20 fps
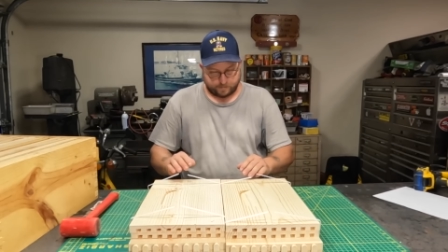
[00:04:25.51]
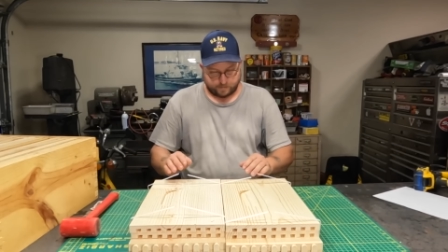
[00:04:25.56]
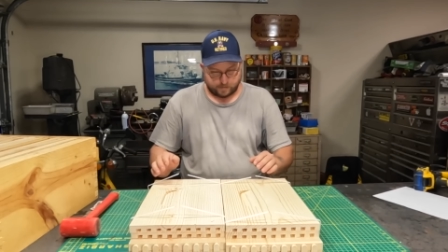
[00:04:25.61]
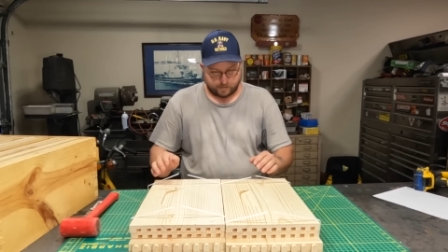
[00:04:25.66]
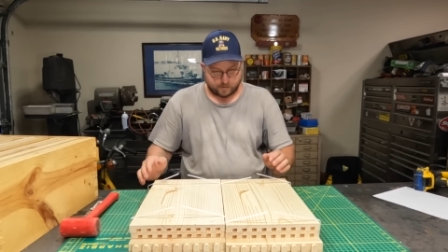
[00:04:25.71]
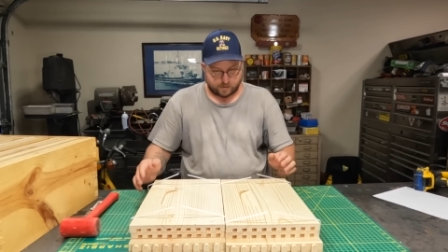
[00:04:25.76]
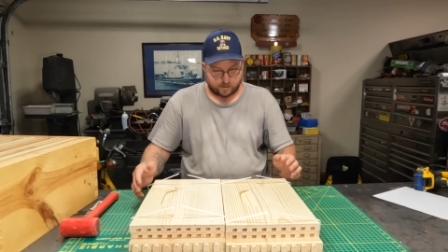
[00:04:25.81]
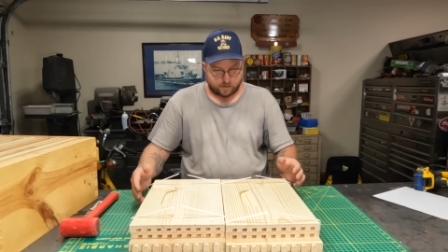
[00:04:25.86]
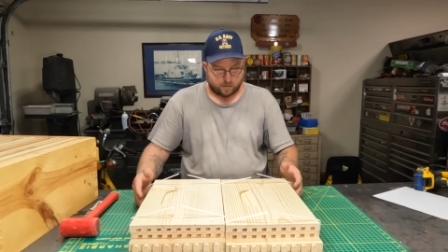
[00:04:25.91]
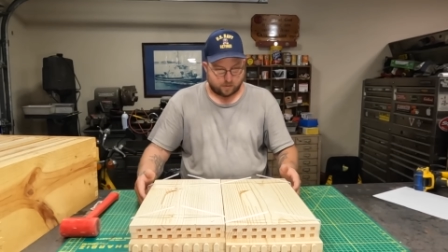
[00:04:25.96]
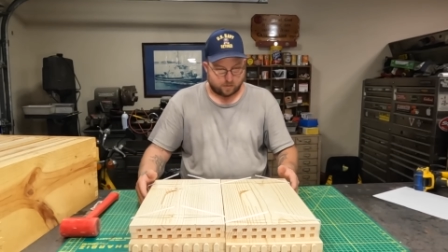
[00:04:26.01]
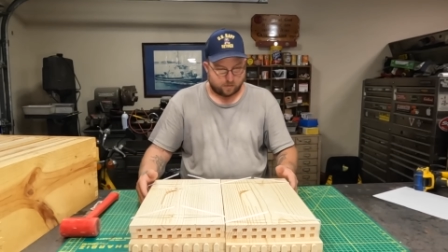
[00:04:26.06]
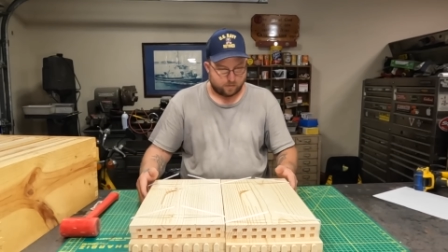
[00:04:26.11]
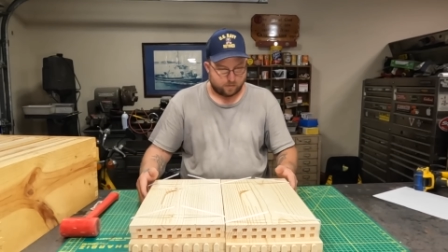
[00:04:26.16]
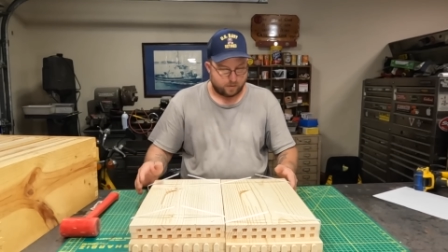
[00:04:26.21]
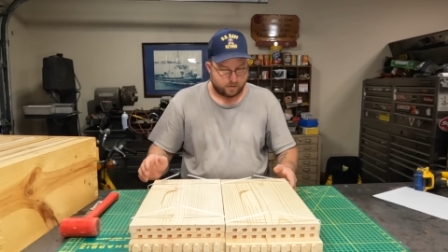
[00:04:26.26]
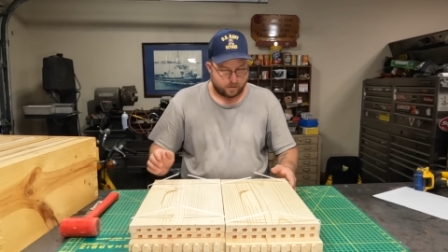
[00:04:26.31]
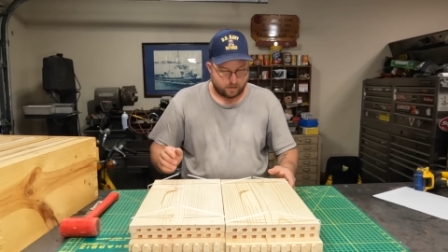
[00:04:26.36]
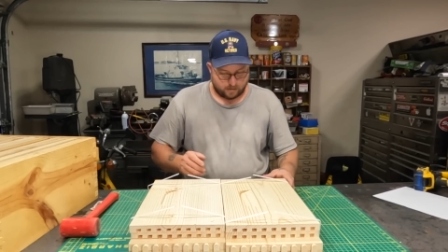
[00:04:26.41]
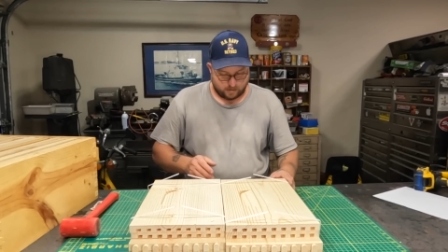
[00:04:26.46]

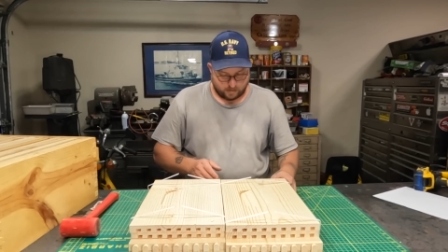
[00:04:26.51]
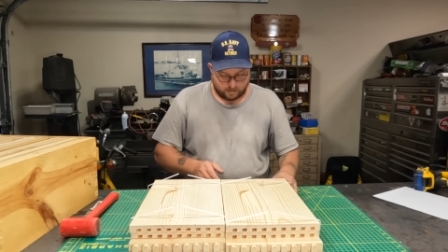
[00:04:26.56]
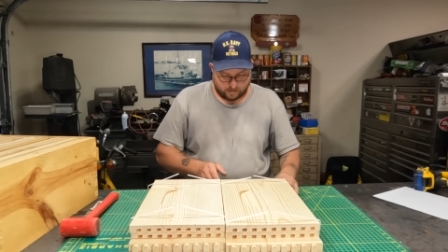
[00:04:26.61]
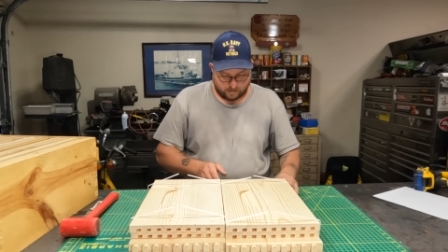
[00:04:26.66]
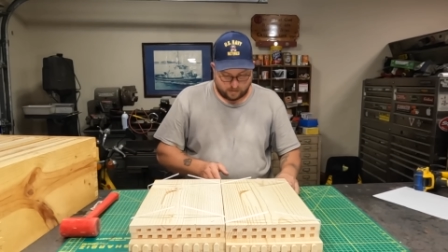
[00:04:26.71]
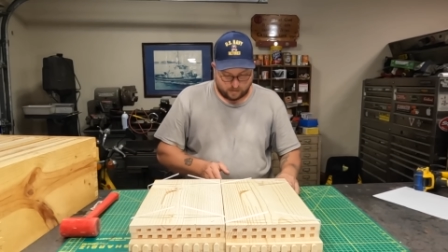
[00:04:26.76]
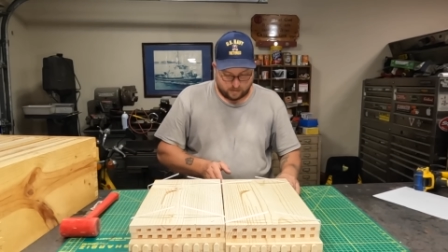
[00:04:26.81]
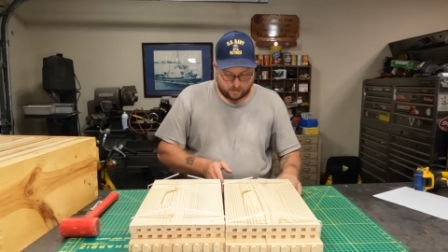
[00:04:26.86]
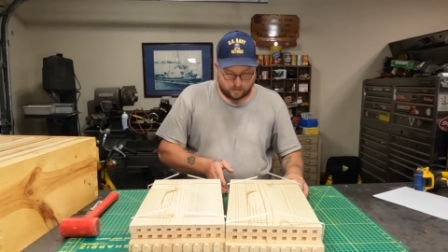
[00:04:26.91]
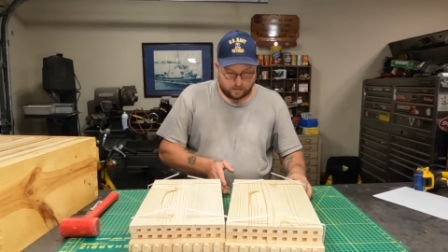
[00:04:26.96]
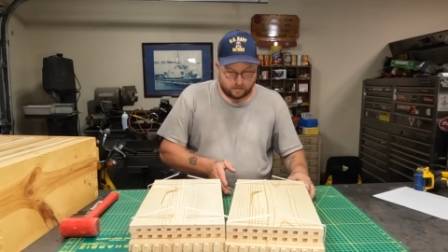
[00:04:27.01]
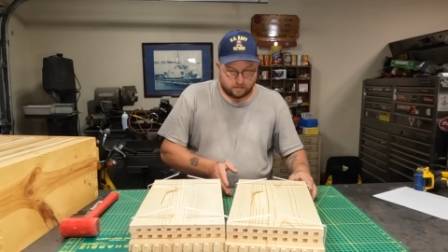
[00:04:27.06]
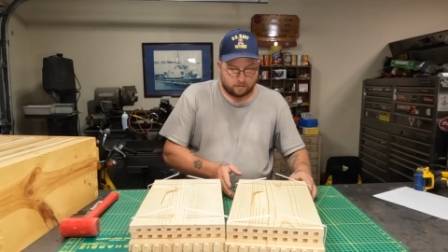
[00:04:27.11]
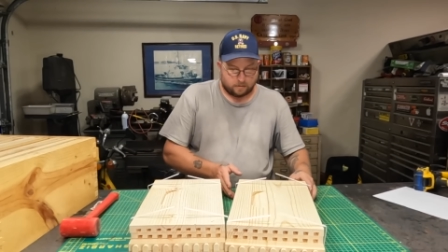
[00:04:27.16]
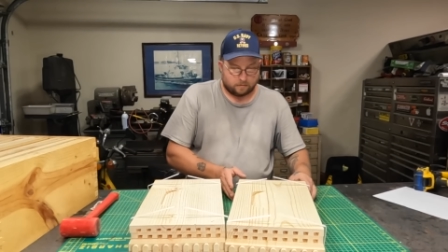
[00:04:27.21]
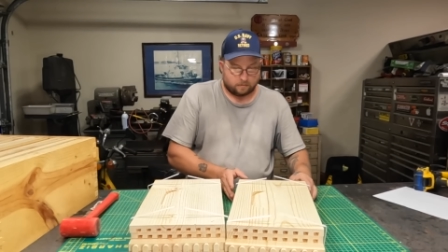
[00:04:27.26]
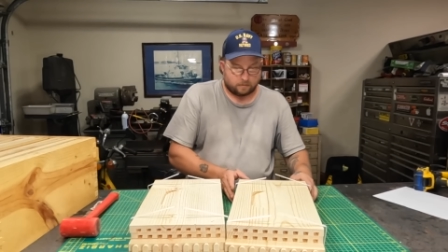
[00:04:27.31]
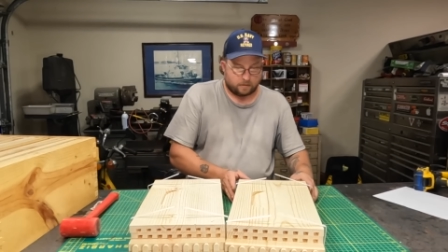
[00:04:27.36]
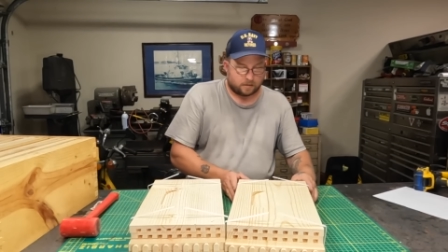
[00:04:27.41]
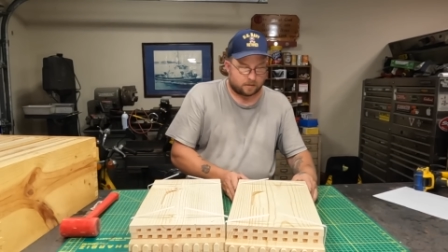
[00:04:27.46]
So
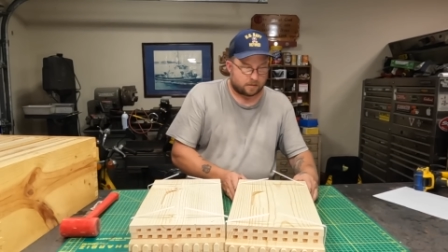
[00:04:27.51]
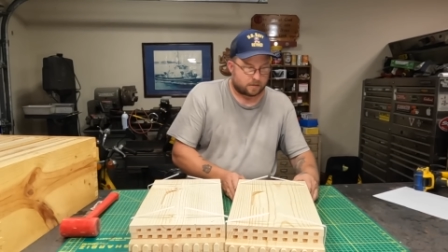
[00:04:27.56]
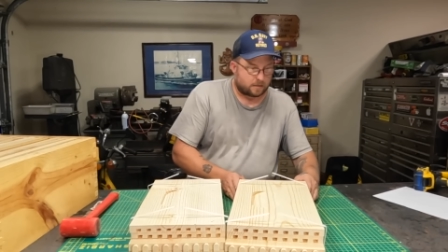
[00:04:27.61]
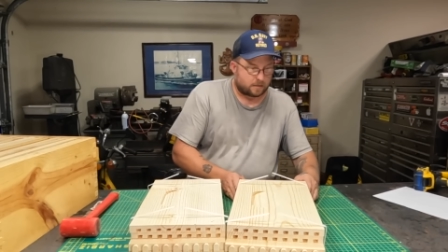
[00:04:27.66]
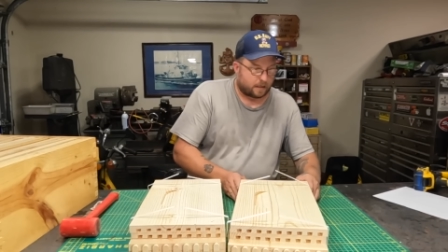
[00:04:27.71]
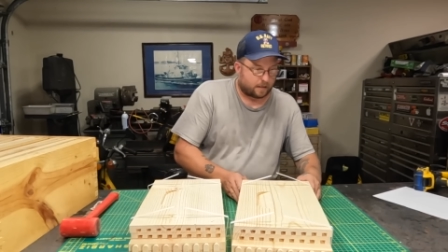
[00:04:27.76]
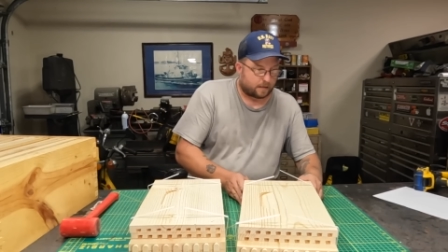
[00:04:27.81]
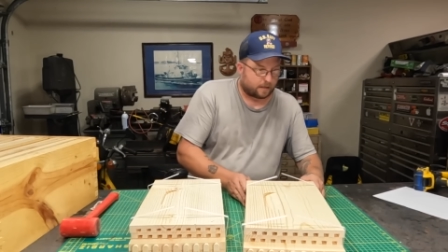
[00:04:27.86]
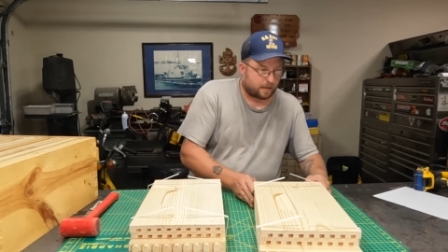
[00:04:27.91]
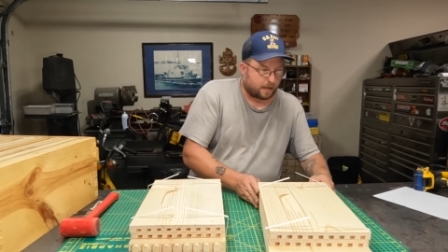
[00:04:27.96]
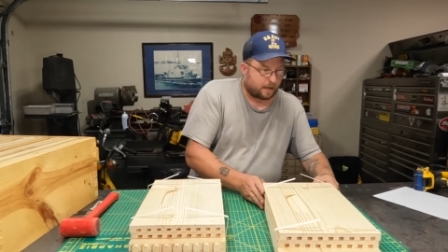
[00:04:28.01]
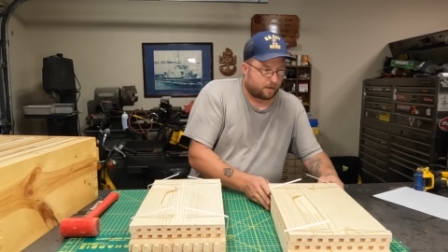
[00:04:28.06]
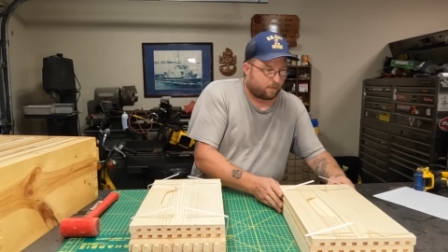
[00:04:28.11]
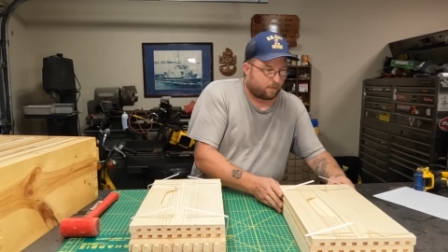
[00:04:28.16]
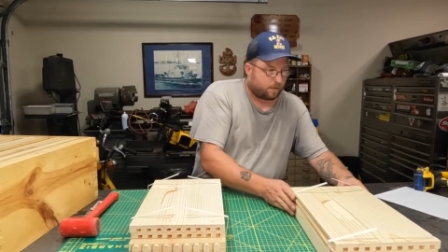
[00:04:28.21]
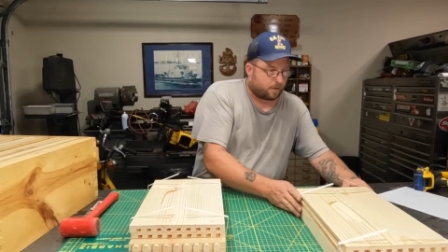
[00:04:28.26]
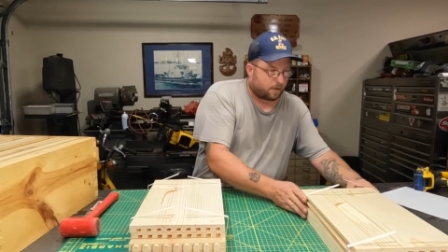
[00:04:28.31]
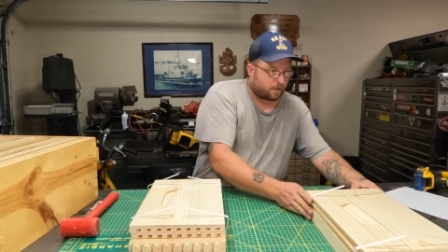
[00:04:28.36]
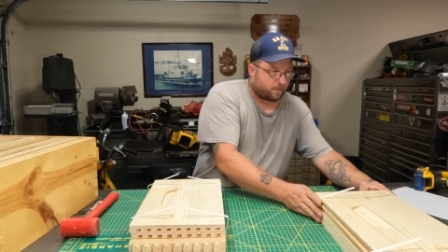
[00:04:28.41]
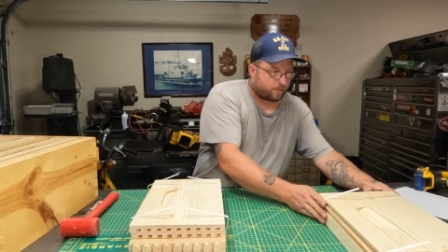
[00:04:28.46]
let's set that
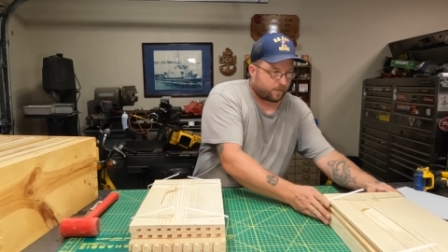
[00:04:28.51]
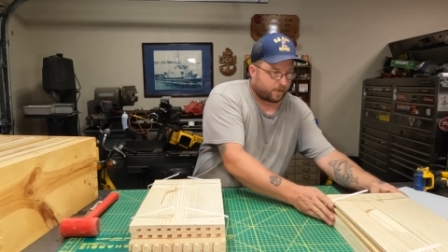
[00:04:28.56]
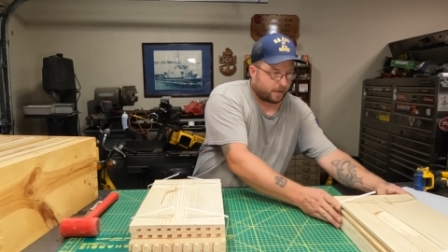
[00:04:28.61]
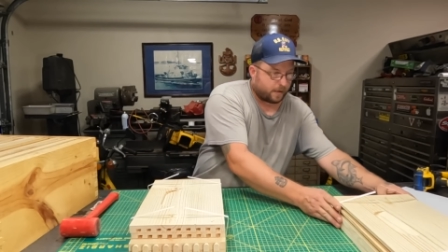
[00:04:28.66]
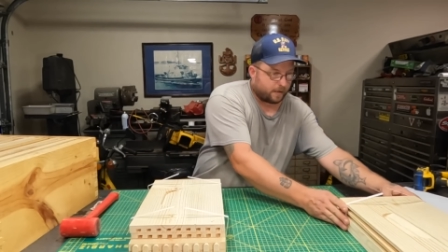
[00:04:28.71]
one over